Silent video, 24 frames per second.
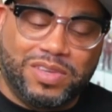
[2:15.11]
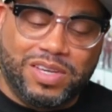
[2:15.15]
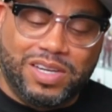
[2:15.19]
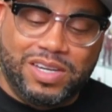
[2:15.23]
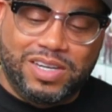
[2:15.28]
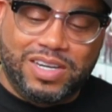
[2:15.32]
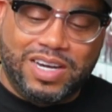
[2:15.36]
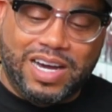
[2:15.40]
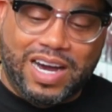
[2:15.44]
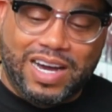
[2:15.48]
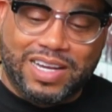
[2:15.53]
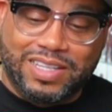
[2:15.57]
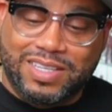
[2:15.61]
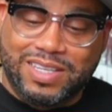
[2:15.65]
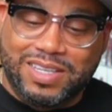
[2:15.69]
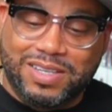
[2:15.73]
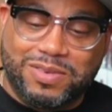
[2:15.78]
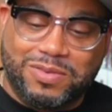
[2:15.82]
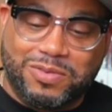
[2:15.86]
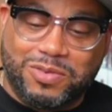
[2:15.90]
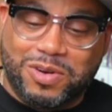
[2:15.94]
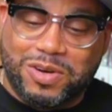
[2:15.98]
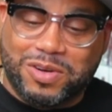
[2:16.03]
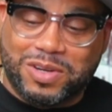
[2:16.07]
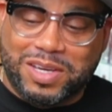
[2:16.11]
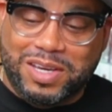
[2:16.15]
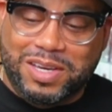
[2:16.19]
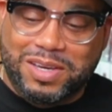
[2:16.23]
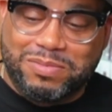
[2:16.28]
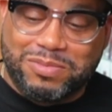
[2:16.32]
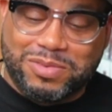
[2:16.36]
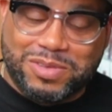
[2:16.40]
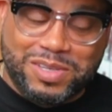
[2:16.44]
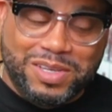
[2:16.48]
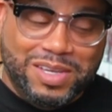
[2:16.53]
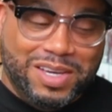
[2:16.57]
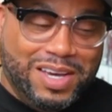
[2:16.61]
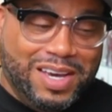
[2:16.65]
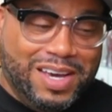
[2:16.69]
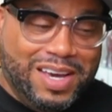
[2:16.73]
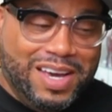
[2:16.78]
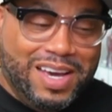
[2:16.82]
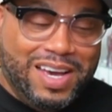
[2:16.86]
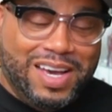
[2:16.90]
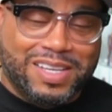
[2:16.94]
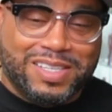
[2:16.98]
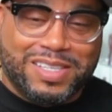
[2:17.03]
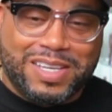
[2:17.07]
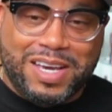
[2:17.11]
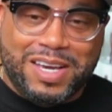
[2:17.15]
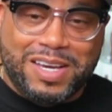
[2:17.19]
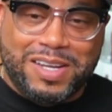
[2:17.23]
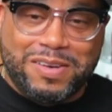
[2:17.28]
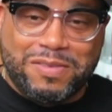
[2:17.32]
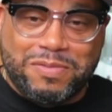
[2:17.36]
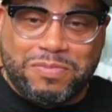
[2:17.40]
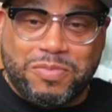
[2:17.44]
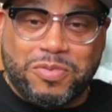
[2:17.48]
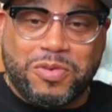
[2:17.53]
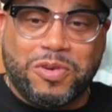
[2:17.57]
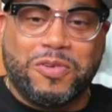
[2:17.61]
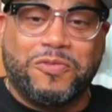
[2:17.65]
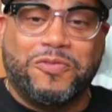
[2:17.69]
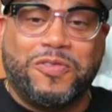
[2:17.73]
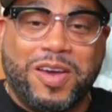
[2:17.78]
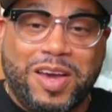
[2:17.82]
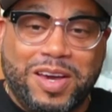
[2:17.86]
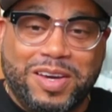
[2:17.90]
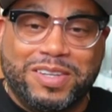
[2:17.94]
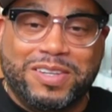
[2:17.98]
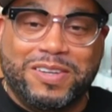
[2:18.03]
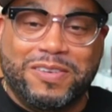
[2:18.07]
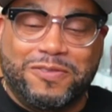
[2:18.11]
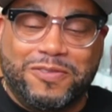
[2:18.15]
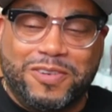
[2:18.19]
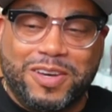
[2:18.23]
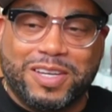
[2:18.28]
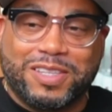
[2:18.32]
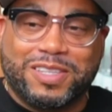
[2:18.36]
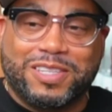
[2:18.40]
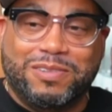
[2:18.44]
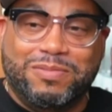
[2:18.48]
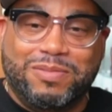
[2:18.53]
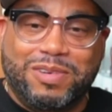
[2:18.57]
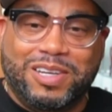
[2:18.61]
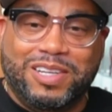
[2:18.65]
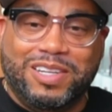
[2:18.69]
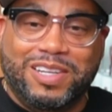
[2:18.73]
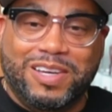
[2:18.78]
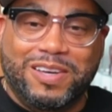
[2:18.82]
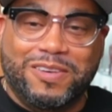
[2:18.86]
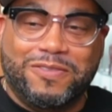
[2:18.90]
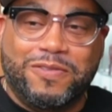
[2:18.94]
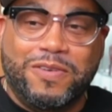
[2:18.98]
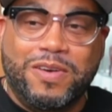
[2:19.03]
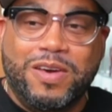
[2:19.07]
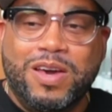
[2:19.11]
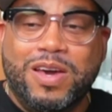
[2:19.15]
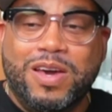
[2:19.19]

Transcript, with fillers: Uh, I think War Games has had a profound effect on my life.